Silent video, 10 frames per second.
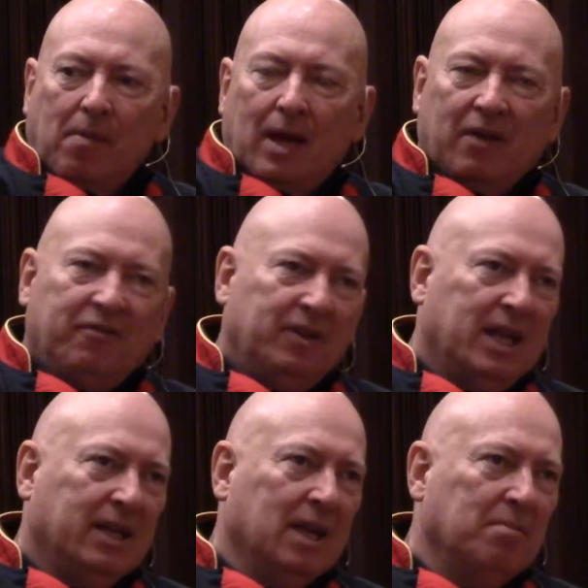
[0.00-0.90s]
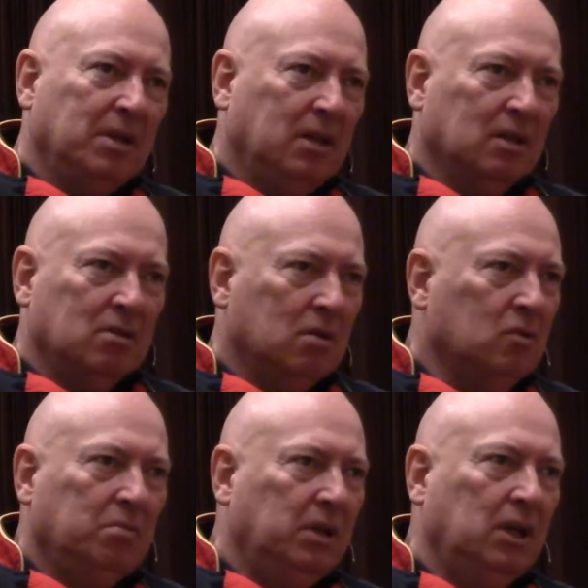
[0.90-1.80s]
I feel like I'm here not
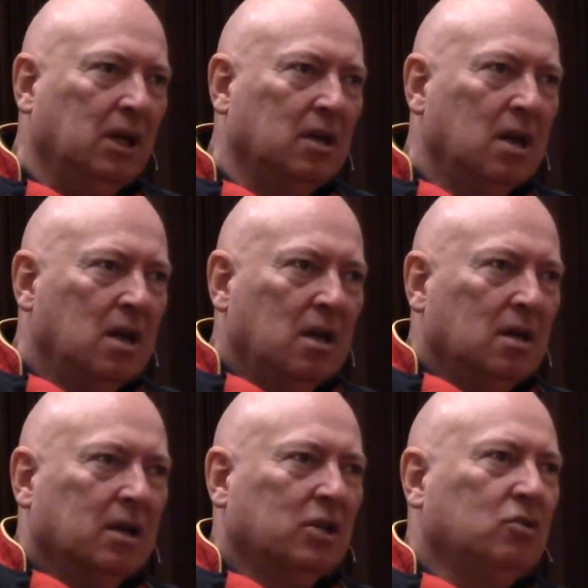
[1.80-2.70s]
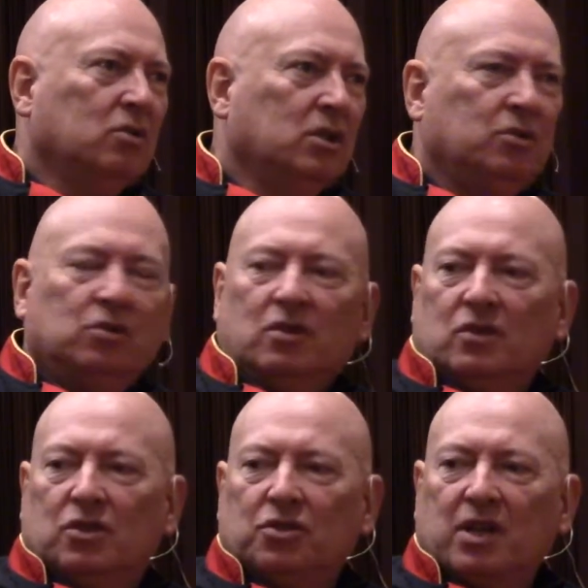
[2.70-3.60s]
to be a restaurateur or
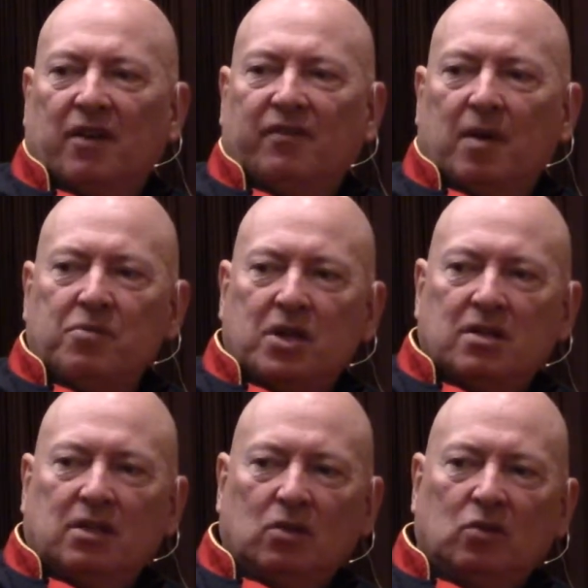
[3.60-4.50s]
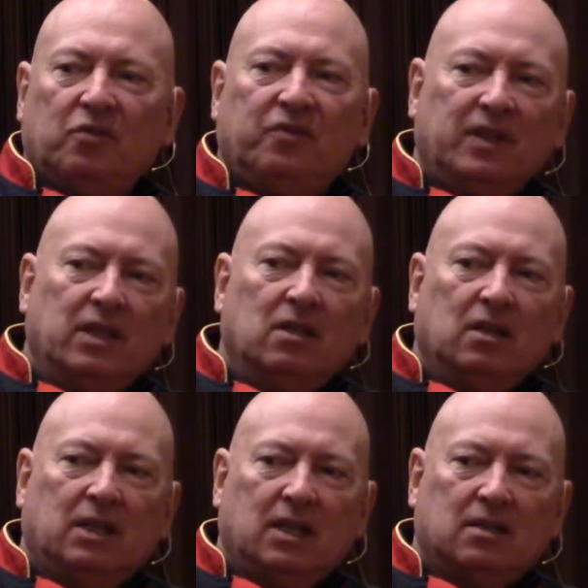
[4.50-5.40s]
a chef. I'm just here to feed in the
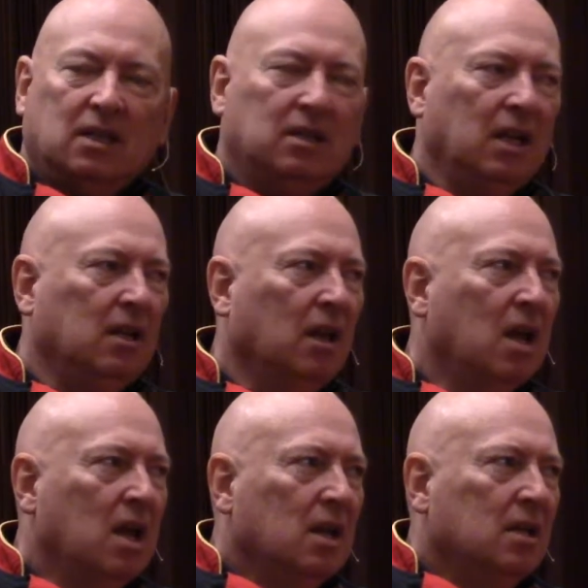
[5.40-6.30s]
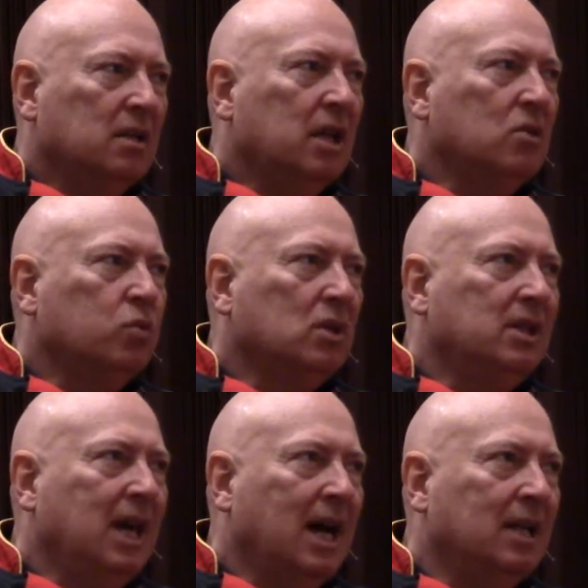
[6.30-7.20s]
kids. I think that's what
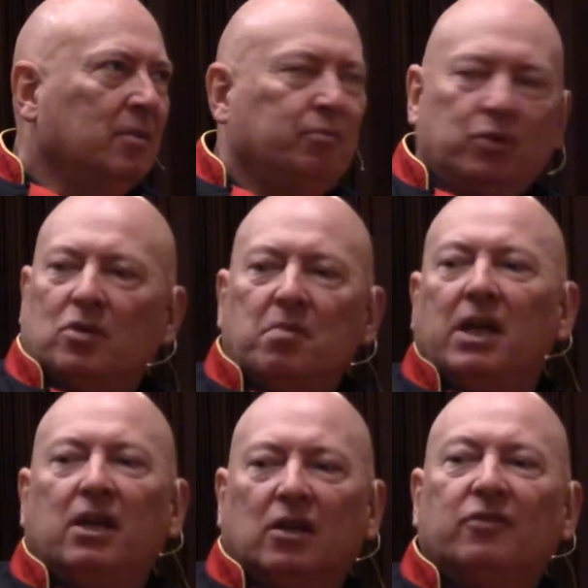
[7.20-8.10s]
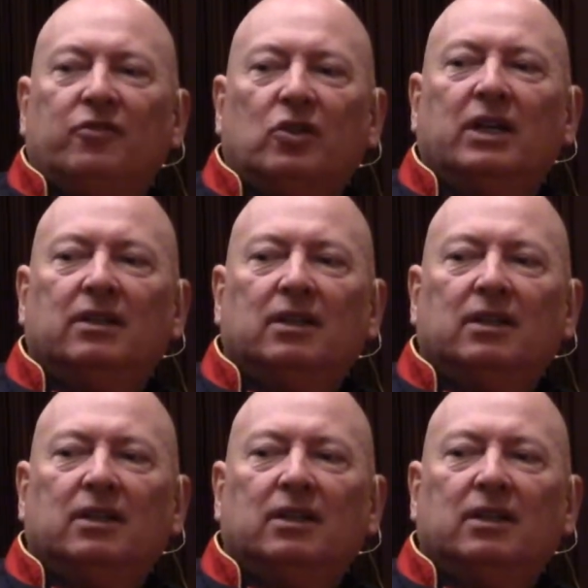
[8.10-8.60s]
God put me here for it.